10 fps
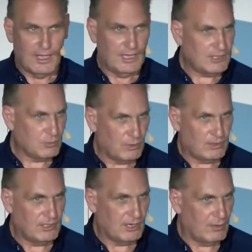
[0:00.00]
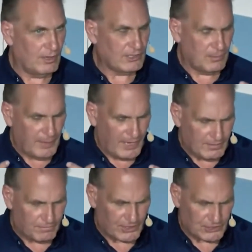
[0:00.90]
He didn't want, you know, as a man
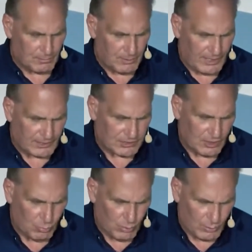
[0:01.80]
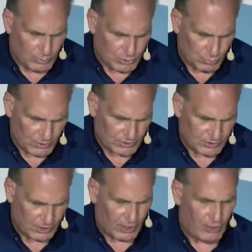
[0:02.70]
of flesh and blood, it's like, why would you want
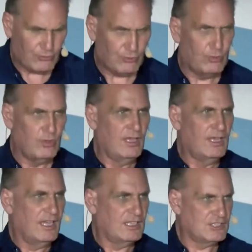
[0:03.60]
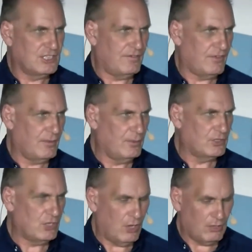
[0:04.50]
to go through and suffer the
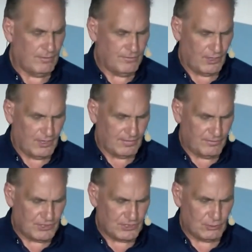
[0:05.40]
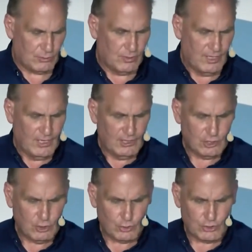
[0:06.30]
most horrifying physical
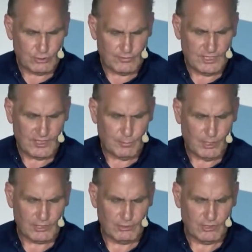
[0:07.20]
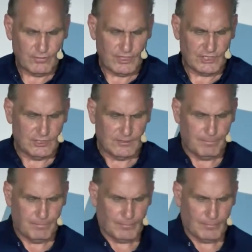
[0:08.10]
torture of death by crucifixion?